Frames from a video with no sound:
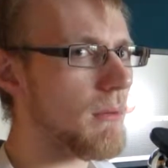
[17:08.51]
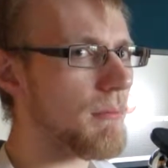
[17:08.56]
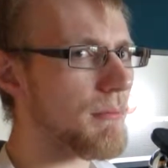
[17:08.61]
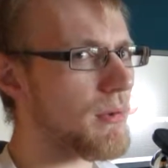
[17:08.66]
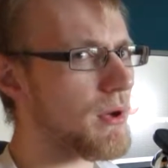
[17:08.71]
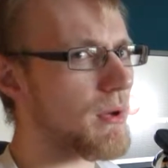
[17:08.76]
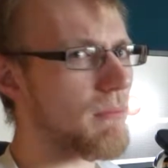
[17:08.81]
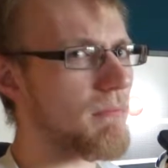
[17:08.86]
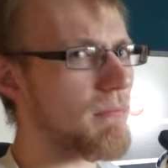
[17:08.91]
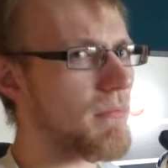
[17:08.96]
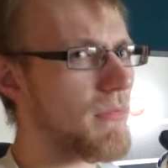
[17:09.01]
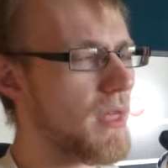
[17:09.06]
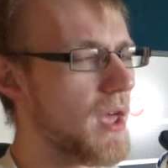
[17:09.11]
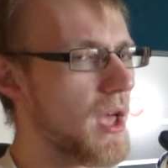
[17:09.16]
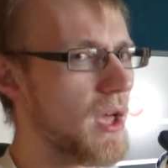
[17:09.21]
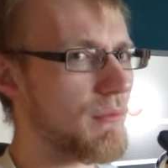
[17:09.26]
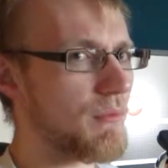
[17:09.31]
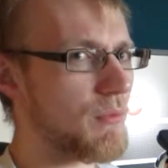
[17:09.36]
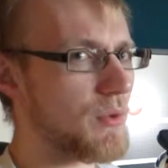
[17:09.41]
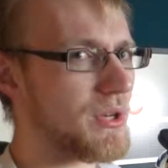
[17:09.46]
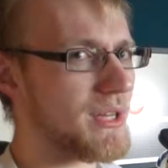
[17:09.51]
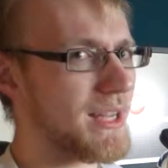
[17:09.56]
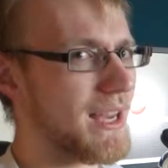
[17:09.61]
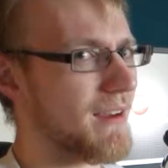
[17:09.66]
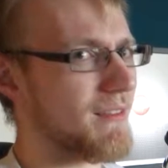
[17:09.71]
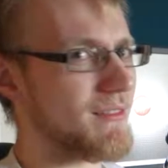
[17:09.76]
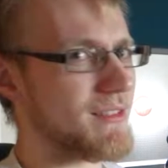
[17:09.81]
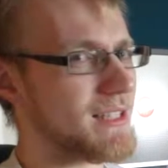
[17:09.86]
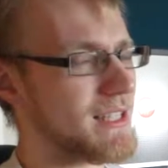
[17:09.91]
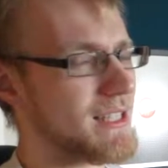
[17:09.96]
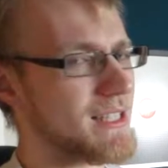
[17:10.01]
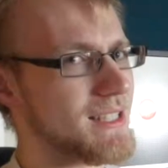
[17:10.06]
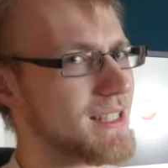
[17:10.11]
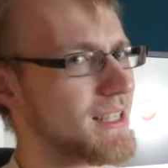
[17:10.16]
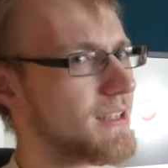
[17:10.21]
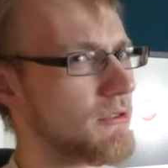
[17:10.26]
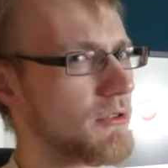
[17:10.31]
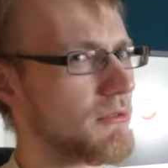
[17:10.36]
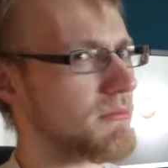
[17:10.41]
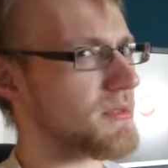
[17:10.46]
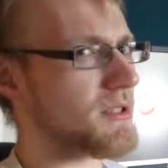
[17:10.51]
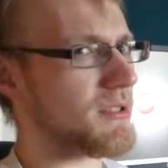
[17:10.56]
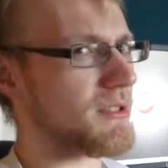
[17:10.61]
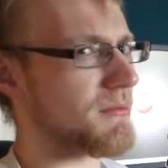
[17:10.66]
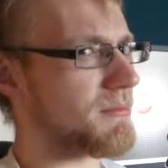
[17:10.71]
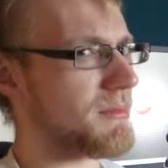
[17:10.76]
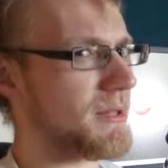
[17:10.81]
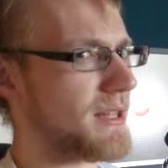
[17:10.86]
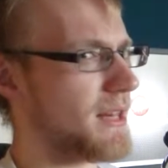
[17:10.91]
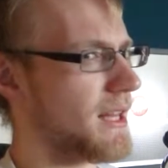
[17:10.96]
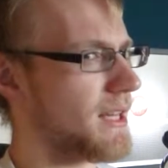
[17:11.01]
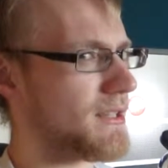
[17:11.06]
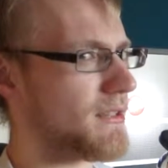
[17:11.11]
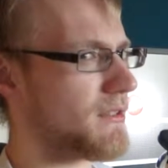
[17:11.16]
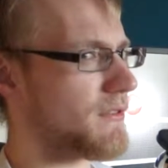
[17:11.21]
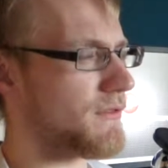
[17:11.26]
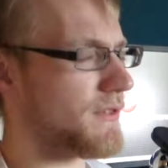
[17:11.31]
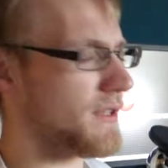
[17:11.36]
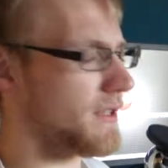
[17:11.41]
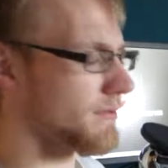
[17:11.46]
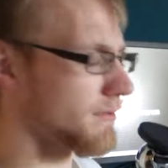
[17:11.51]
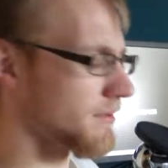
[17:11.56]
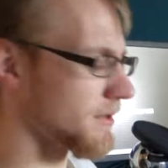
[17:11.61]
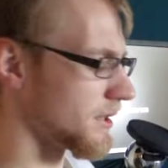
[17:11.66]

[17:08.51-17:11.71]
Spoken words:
But I wouldn't guarantee sitting on is going to be that good for you.